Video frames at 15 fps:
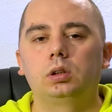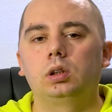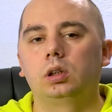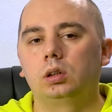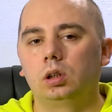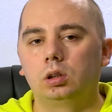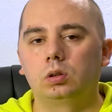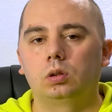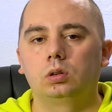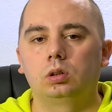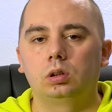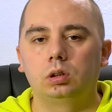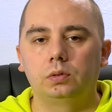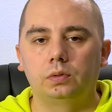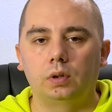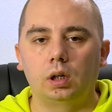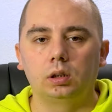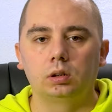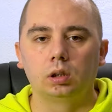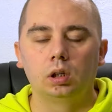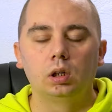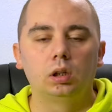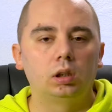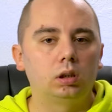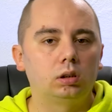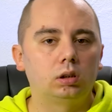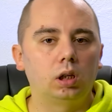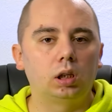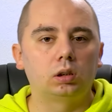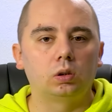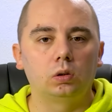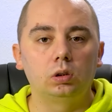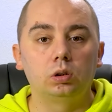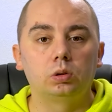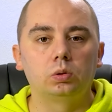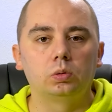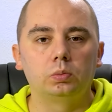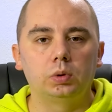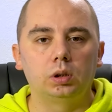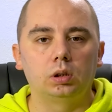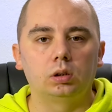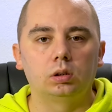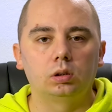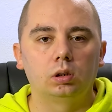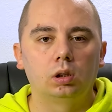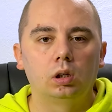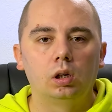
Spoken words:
DNS on the device. It takes only 2 minutes.